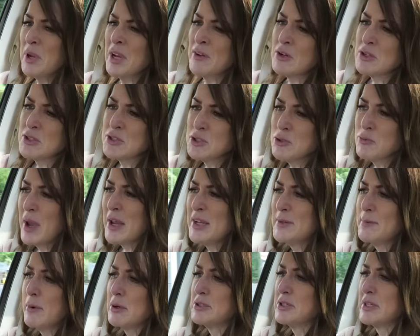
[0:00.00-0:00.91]
But I also
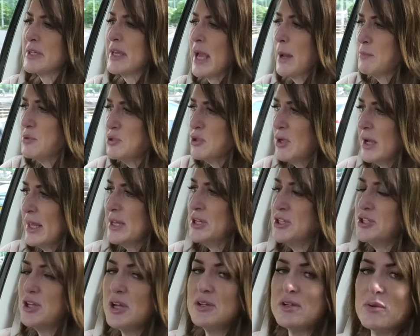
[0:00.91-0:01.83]
read about
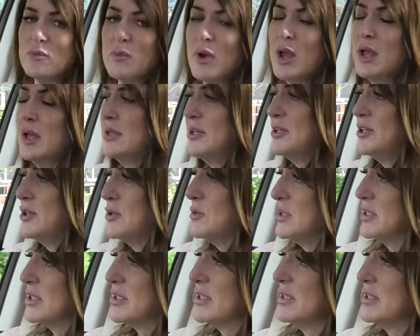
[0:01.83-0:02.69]
encapsulation and where, you know, it